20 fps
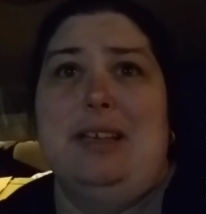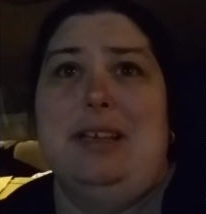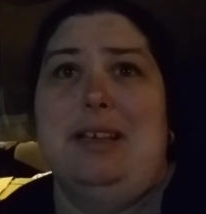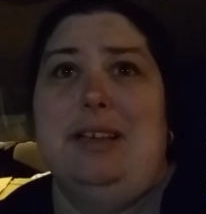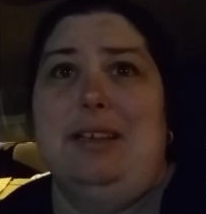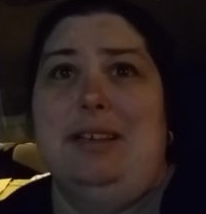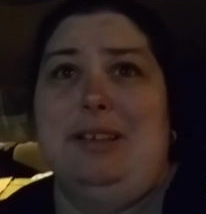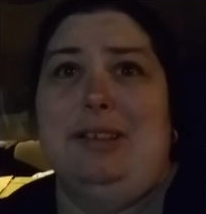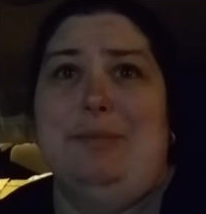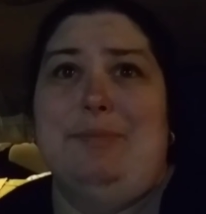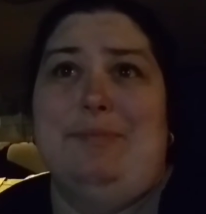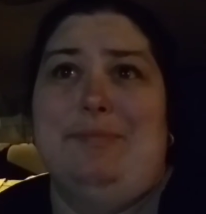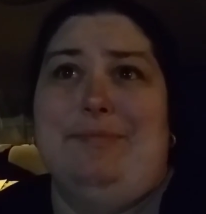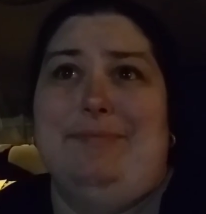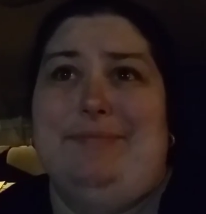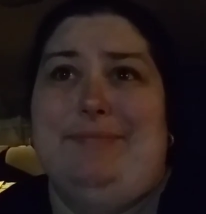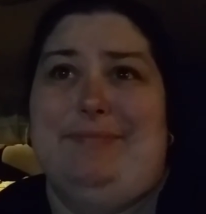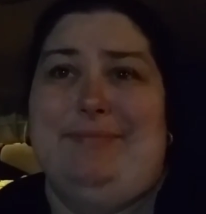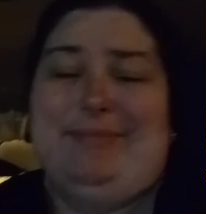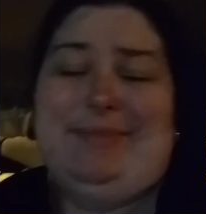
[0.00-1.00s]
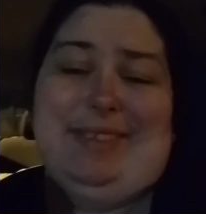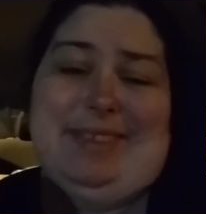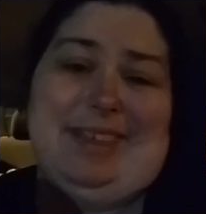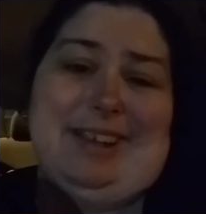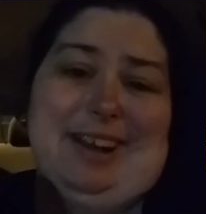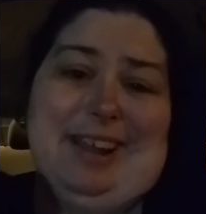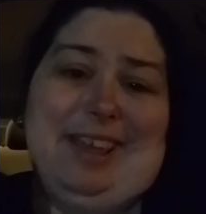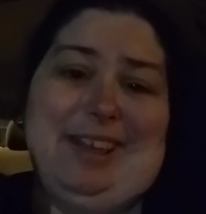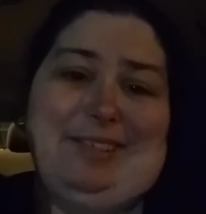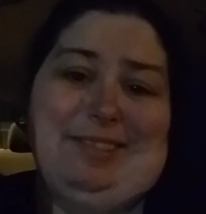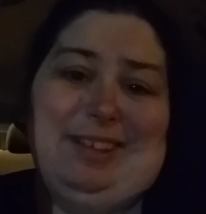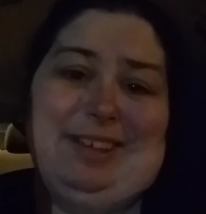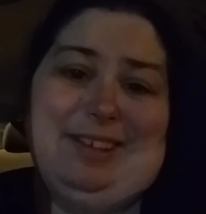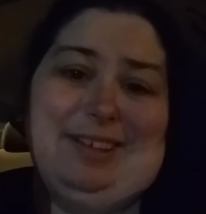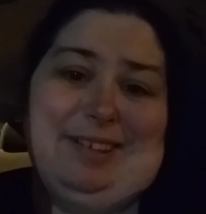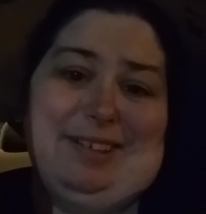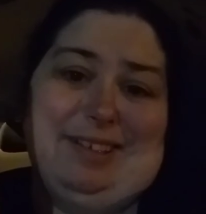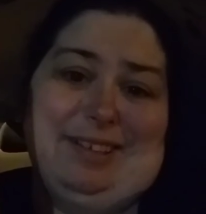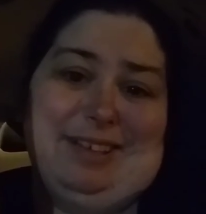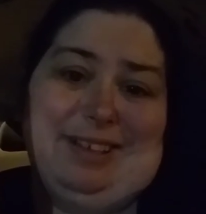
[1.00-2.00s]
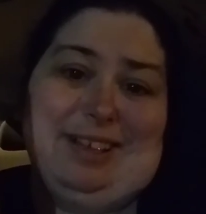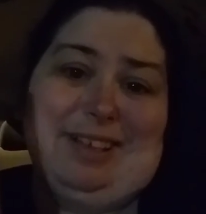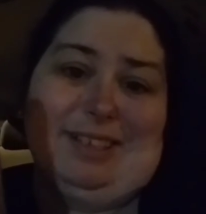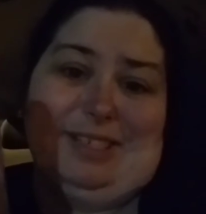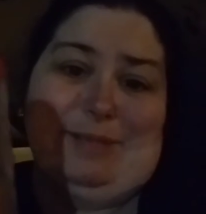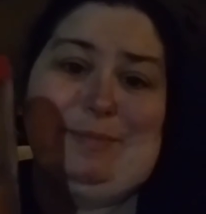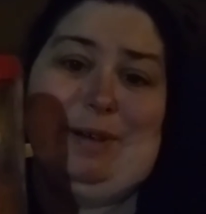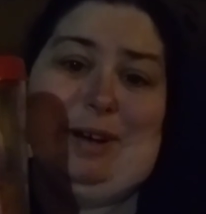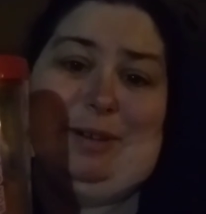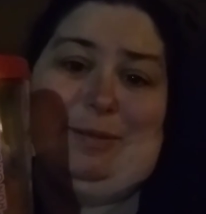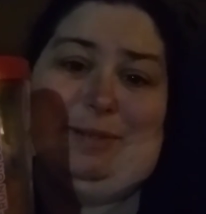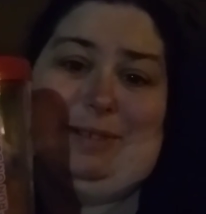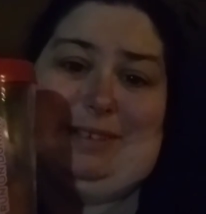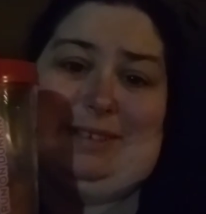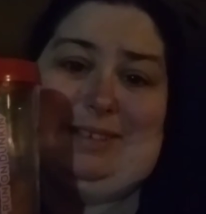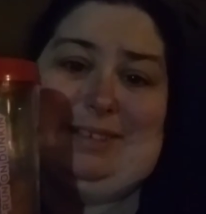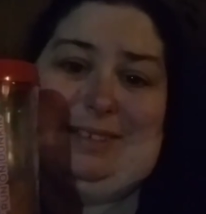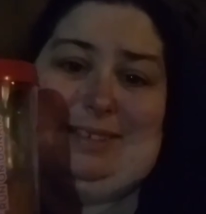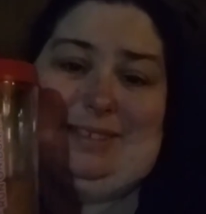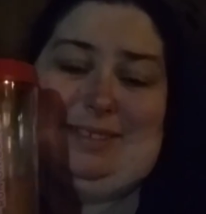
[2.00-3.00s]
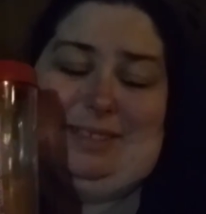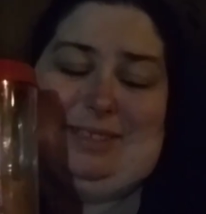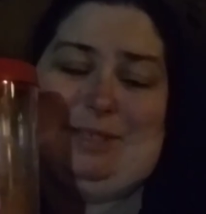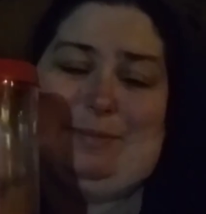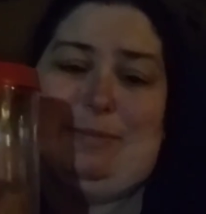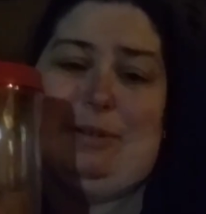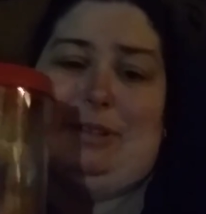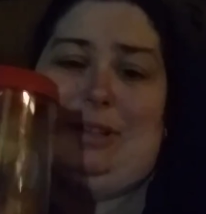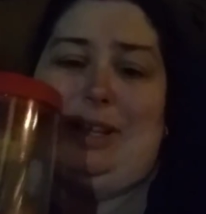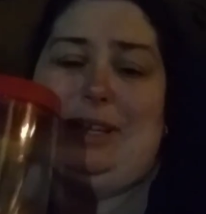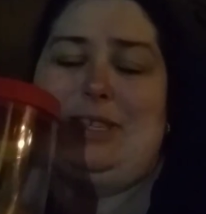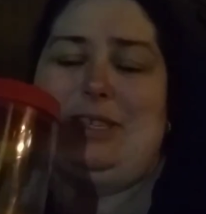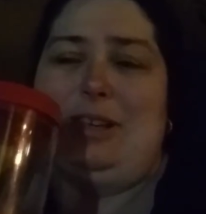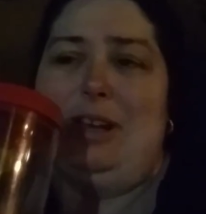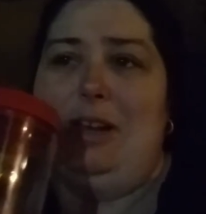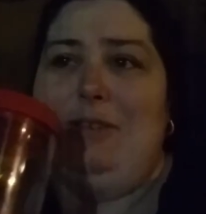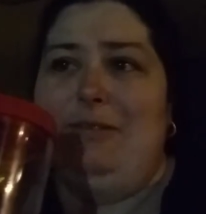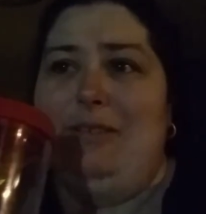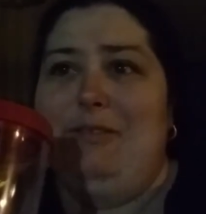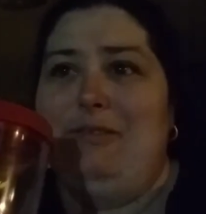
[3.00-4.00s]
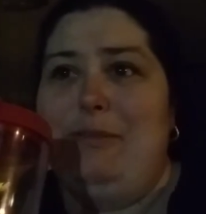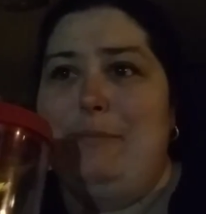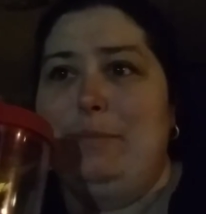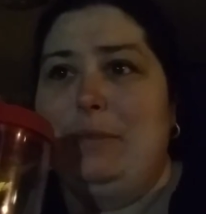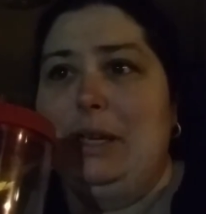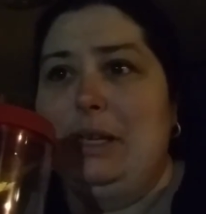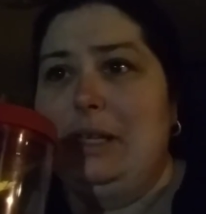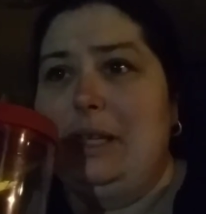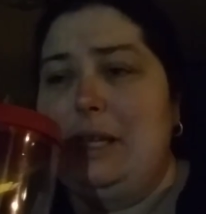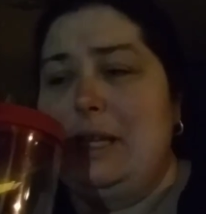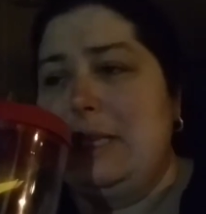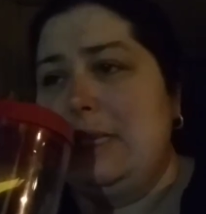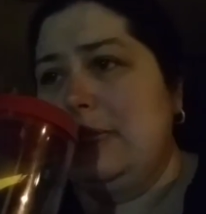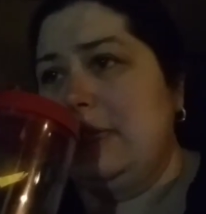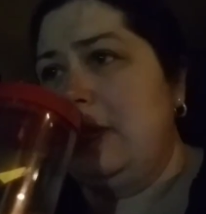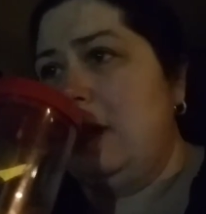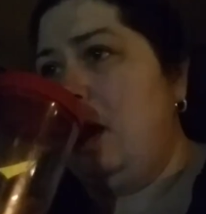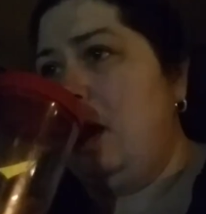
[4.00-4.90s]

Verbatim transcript: Um, and today I only got a small one, small iced coffee from Dunkies.